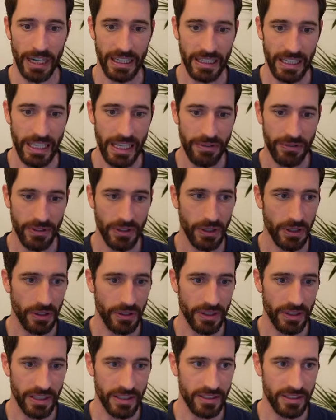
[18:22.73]
at, even
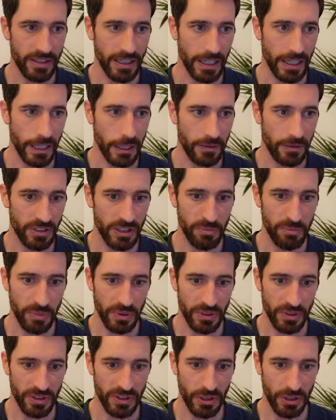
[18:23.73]
on this
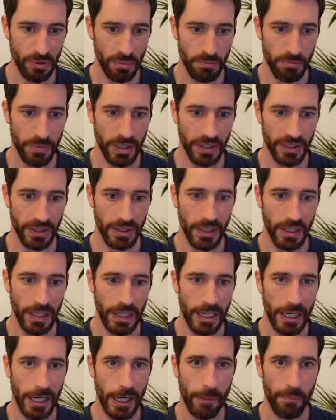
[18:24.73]
simple soap model,
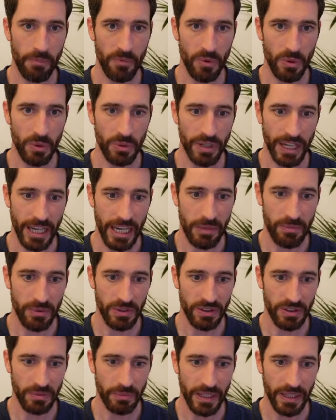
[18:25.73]
we were
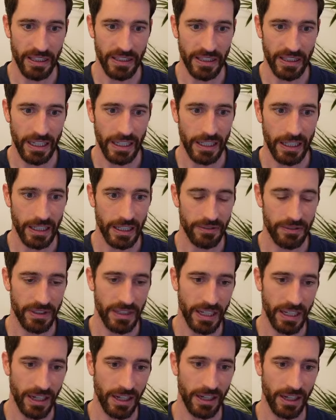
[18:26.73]
able to maintain a
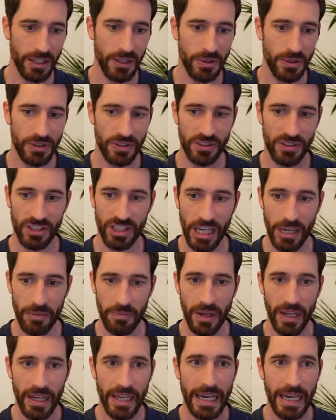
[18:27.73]
very closed
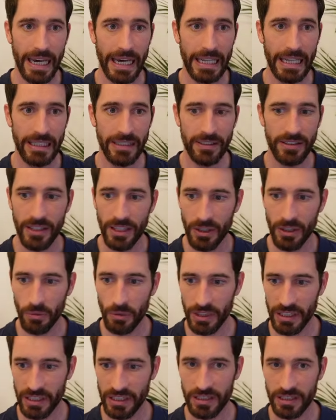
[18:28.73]
shape, and
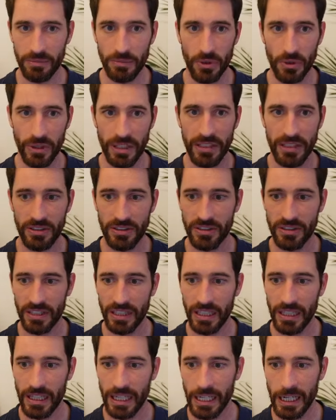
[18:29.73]
what is more
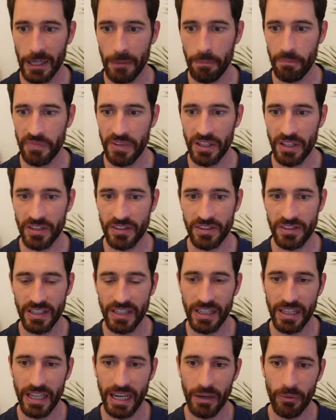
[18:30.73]
interesting, you can
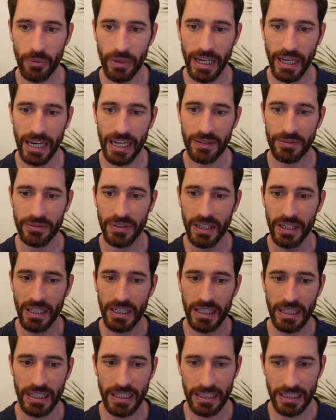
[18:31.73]
see that we have
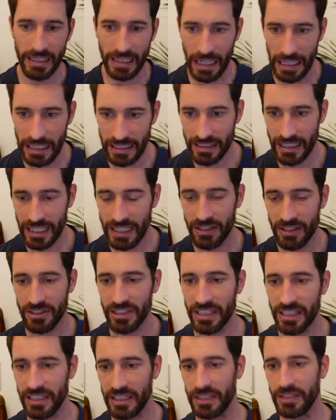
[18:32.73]
a nice
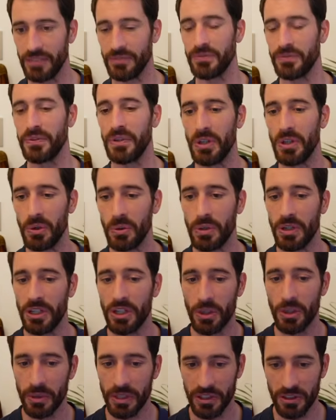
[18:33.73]
energetic flow
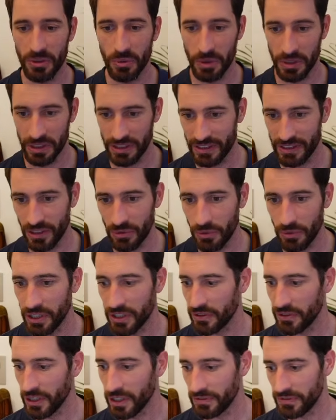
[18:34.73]
going towards the
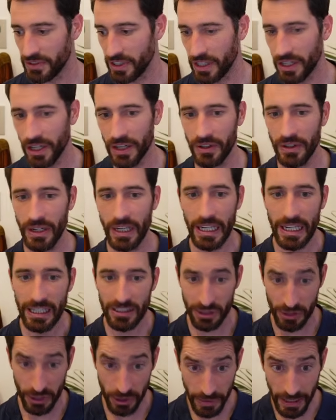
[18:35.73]
rear of the car.
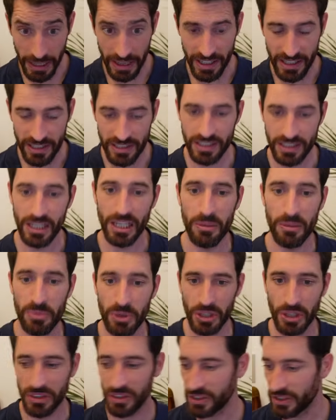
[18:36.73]
So doing this
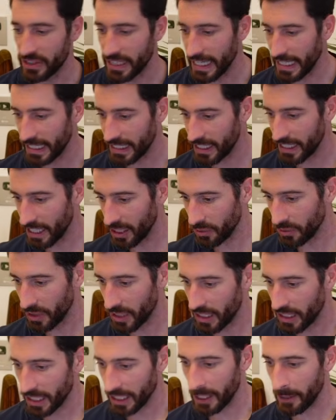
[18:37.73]
brought the drag down
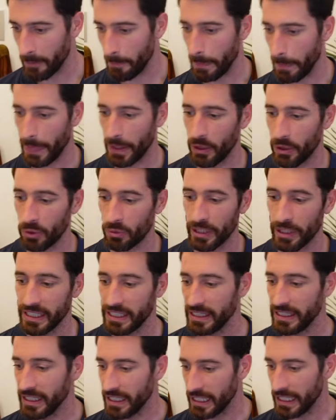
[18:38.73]

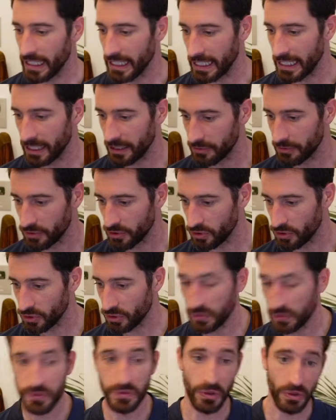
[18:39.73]
already to
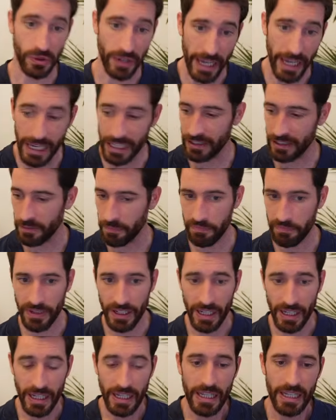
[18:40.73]
248.
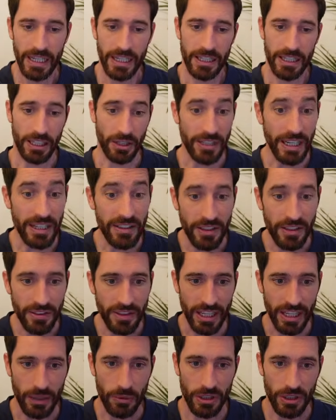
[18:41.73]
Now then the
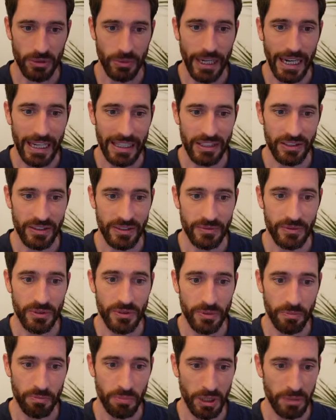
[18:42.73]
thing was we had to
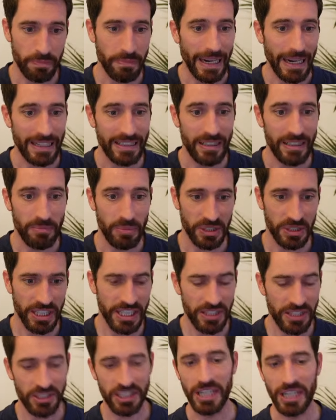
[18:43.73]
put back the
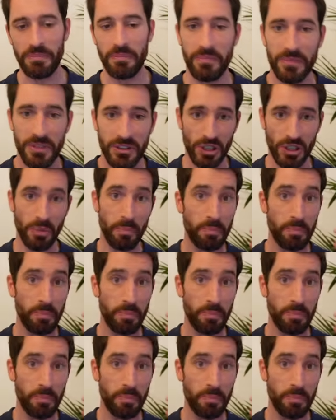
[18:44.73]
potato shape. So